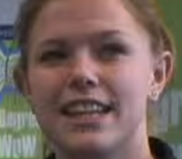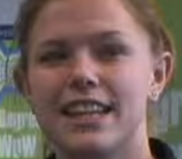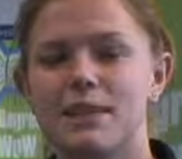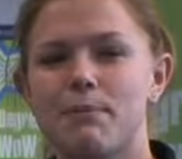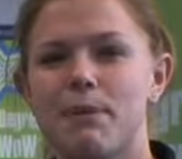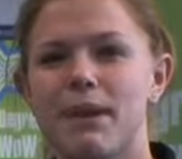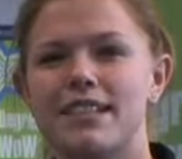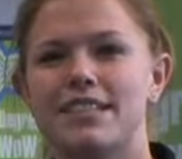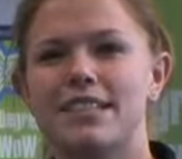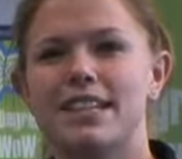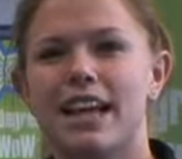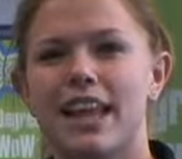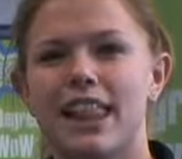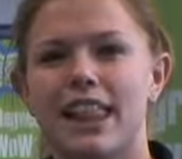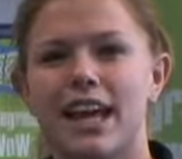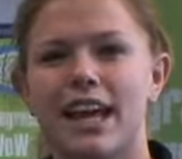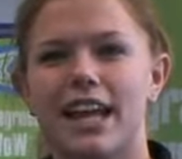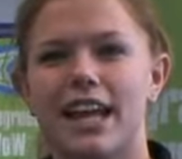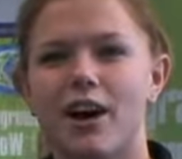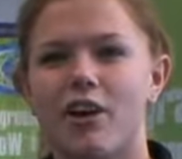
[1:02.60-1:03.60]
think the best thing I
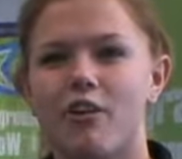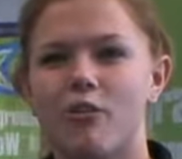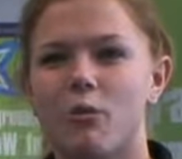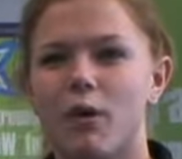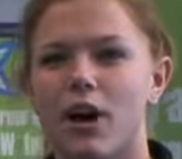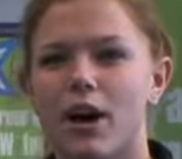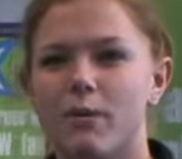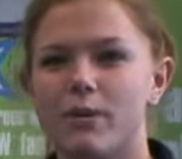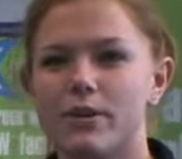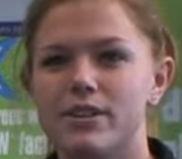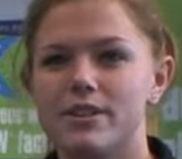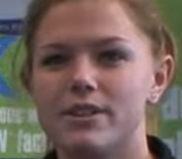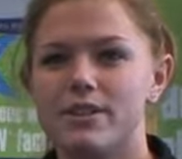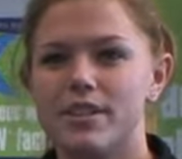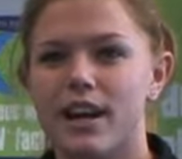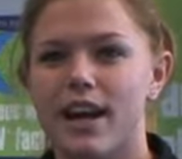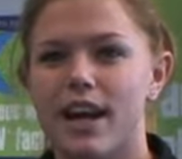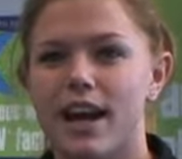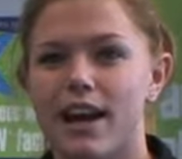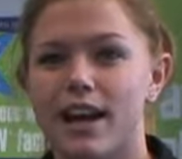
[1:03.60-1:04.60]
learned out of WOW was
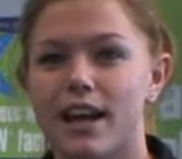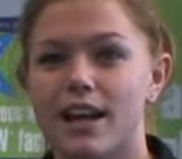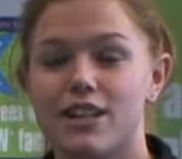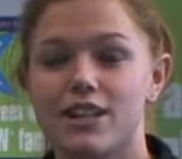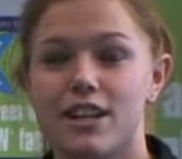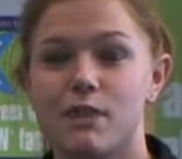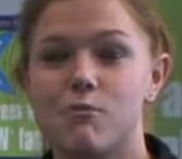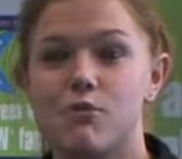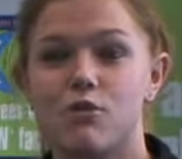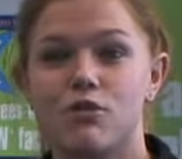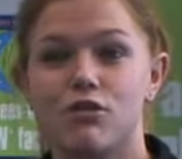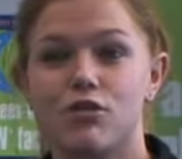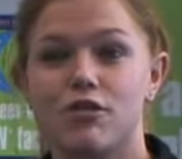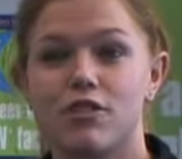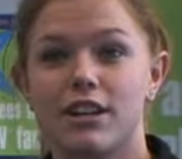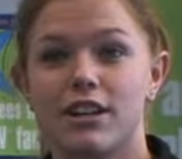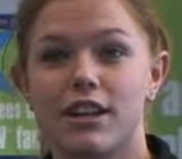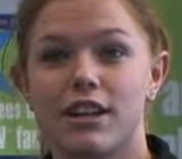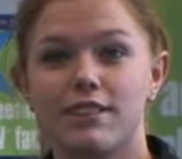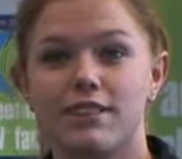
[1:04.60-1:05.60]
that I actually am a good
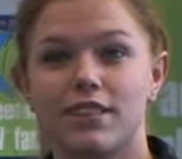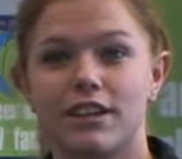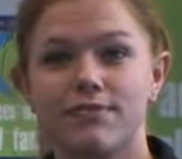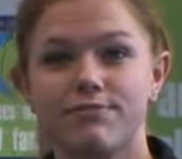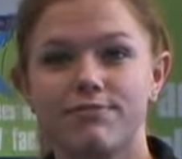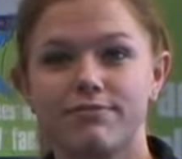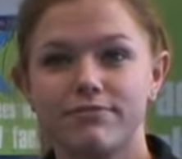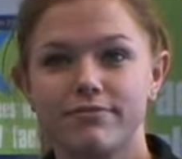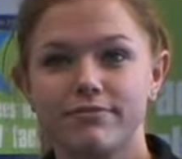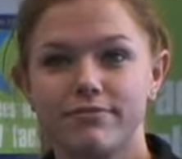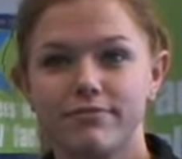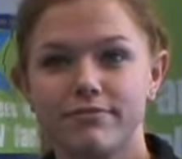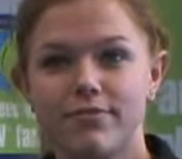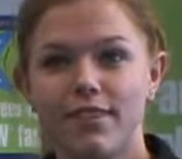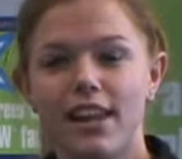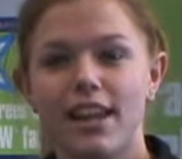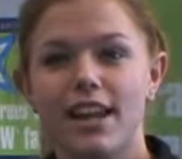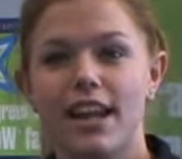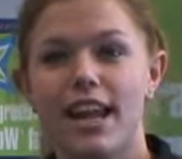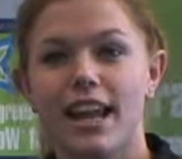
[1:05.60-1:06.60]
organiser
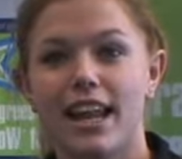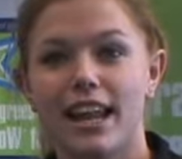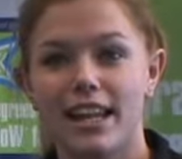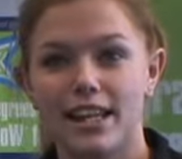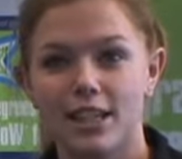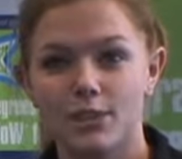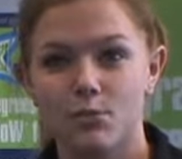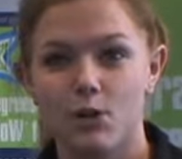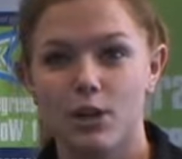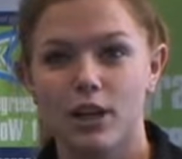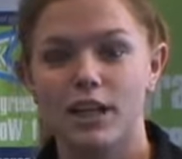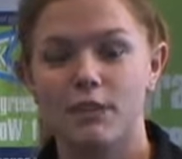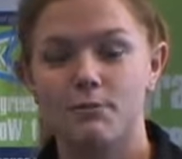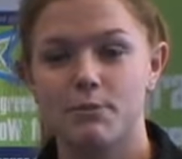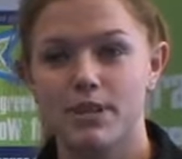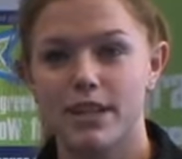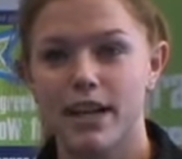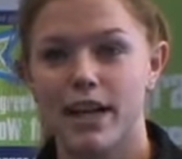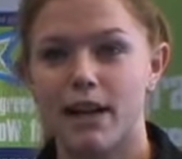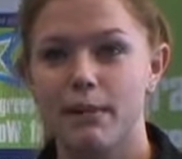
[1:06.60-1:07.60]
and I like to organise
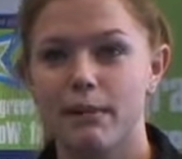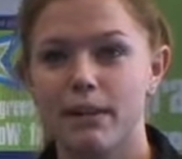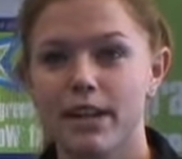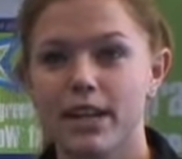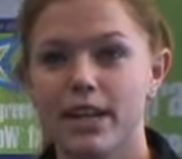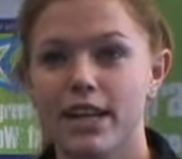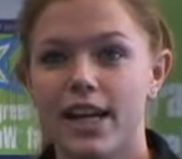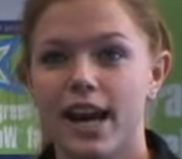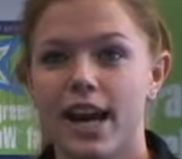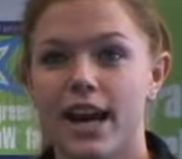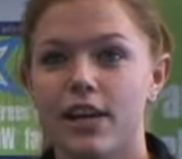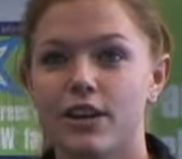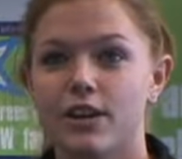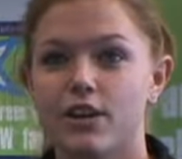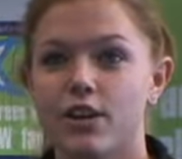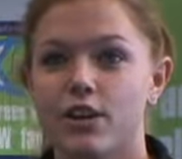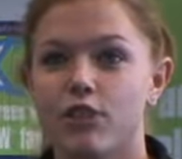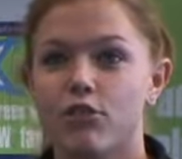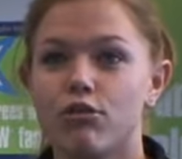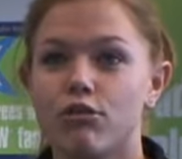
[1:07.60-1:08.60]
my time
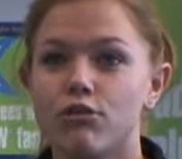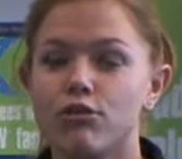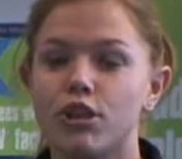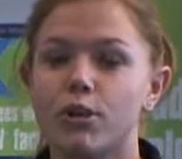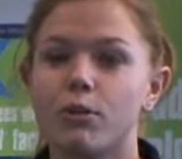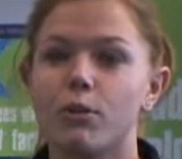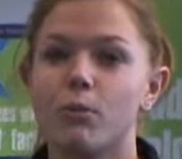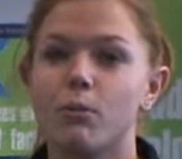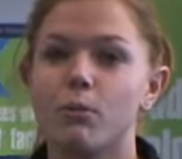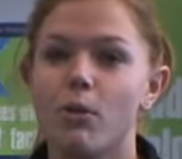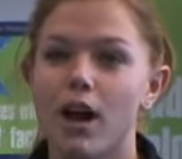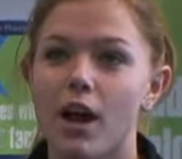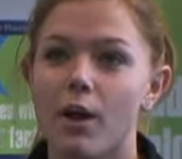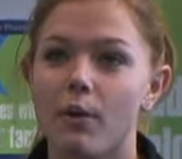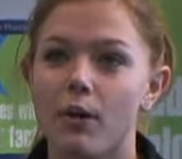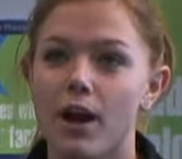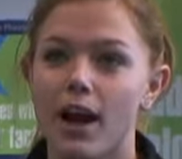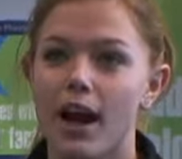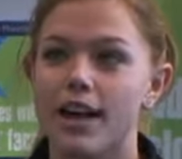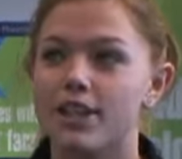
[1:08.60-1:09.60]
and through doing
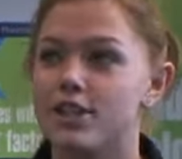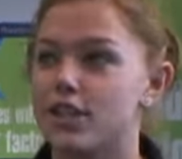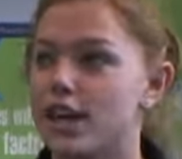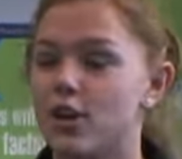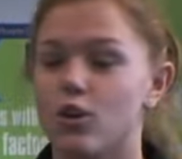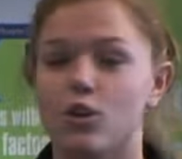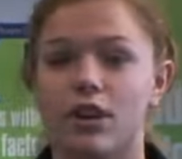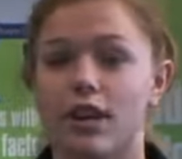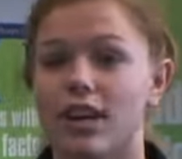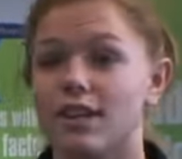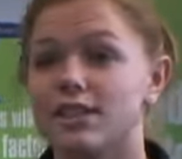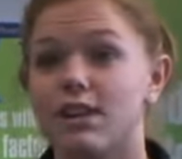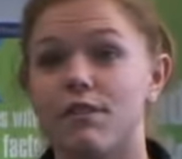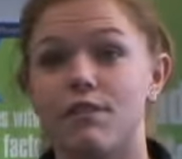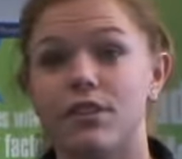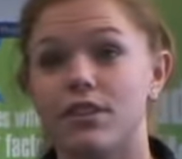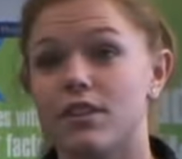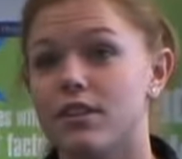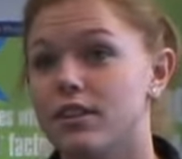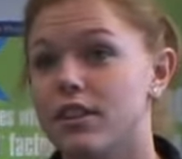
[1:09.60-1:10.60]
WOW, I, I organise
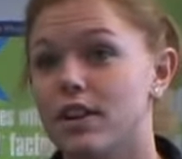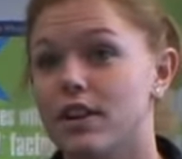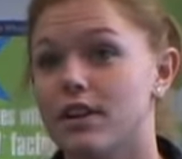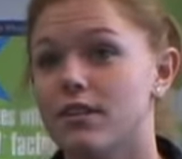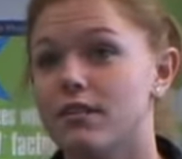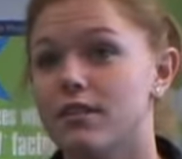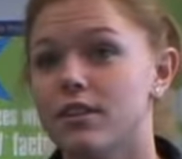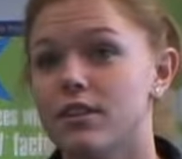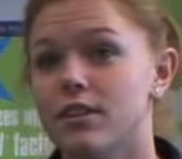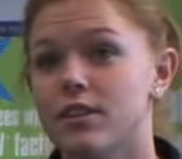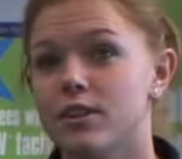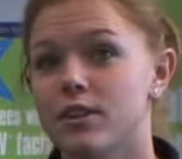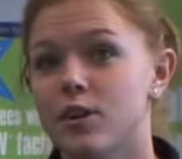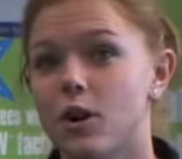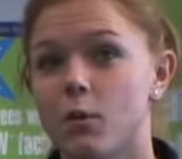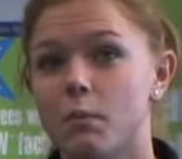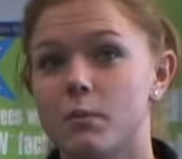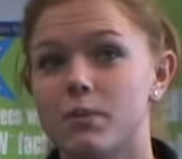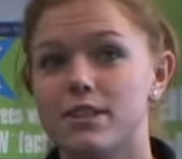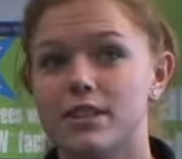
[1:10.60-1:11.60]
everything now.
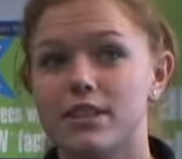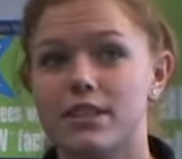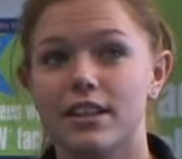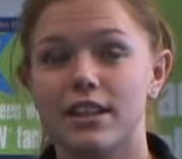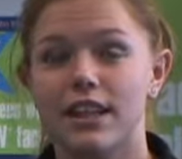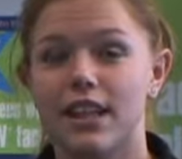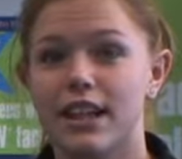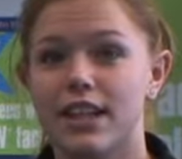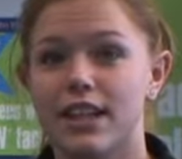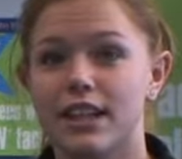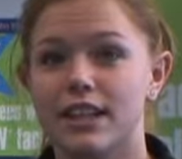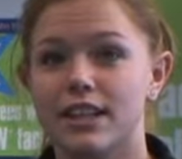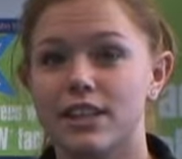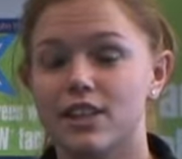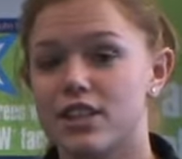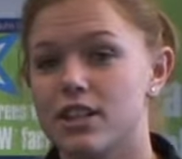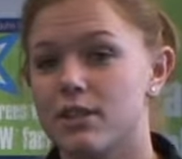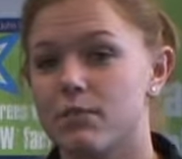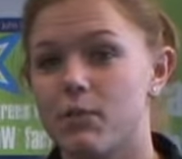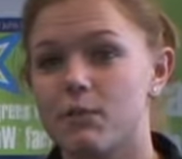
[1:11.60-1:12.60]
Up until like
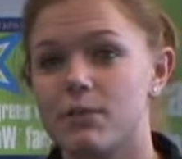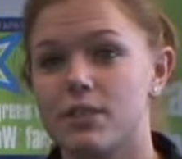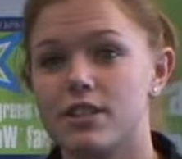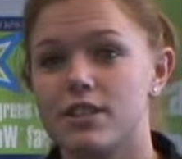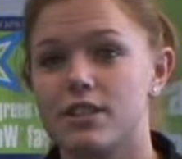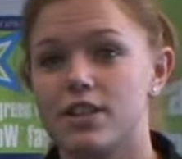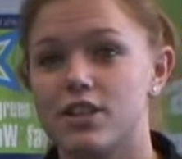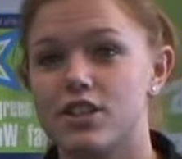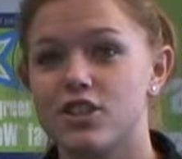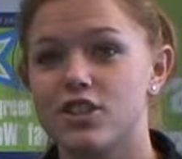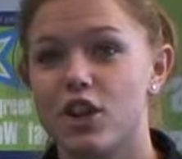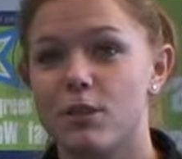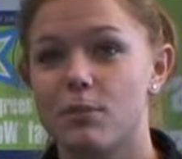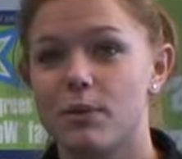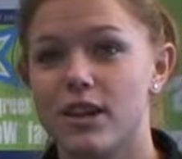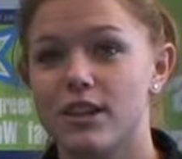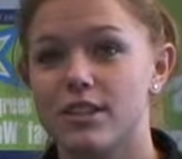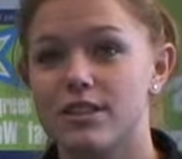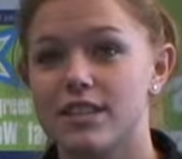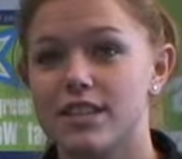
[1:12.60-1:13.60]
literally when my dissertation's got to
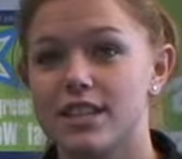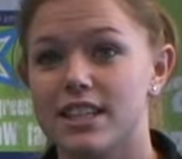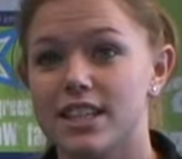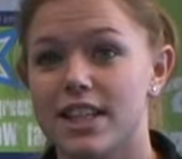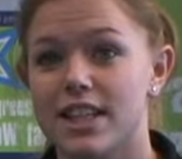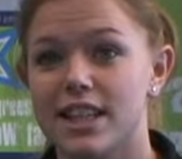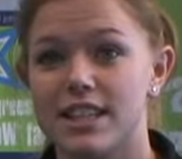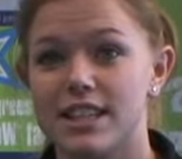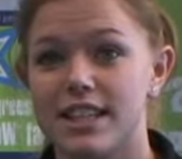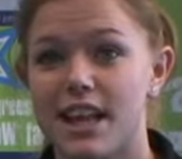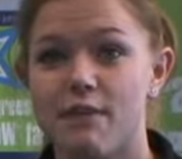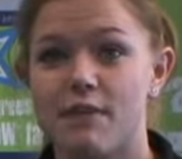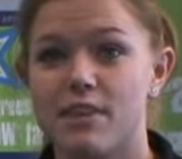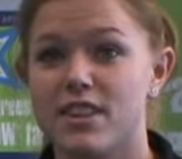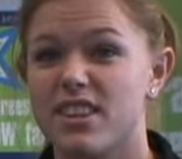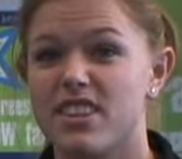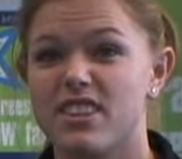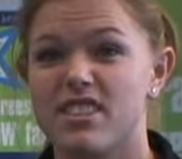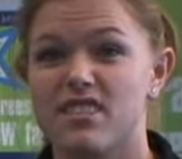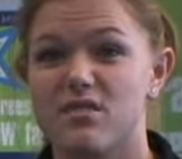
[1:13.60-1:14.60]
be handed in, it's
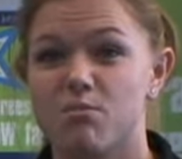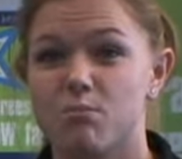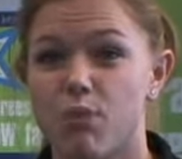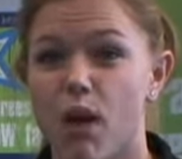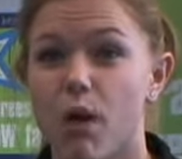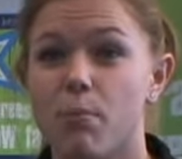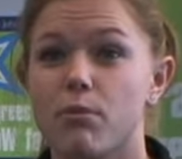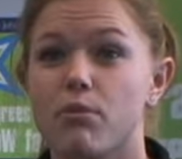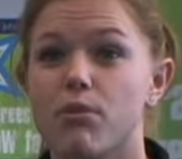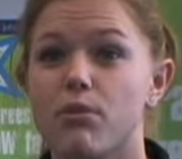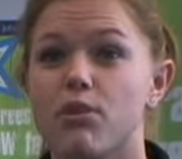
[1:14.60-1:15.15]
everything proper